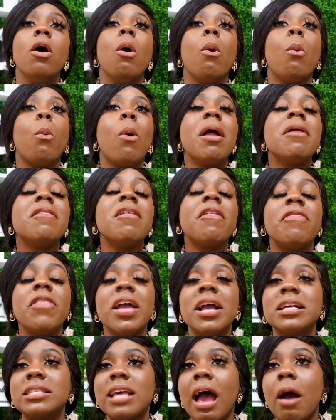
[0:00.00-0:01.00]
One of the
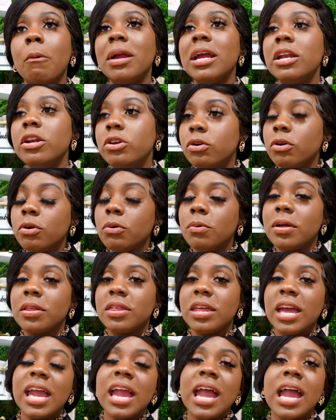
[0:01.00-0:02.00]
things that we do
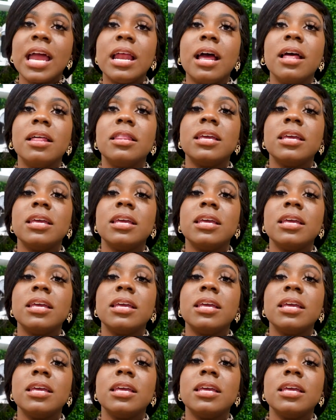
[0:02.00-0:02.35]
within